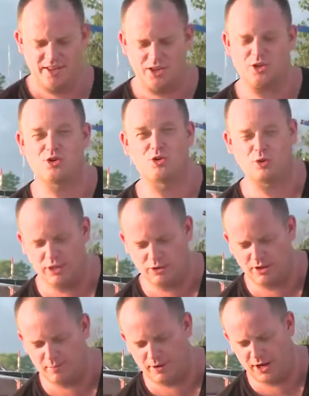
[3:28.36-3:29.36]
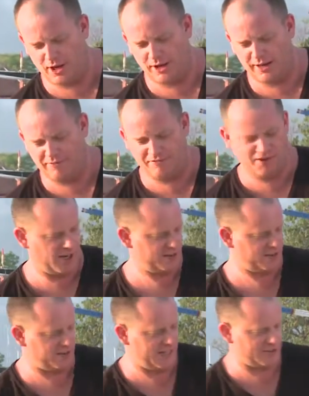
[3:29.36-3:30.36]
that you grill your banana leaf
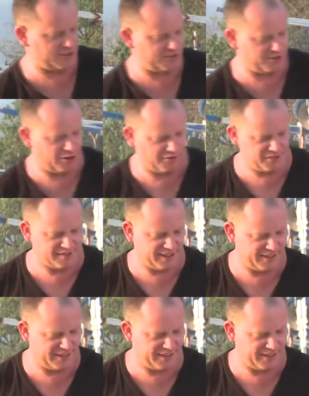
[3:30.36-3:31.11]
first because that just softens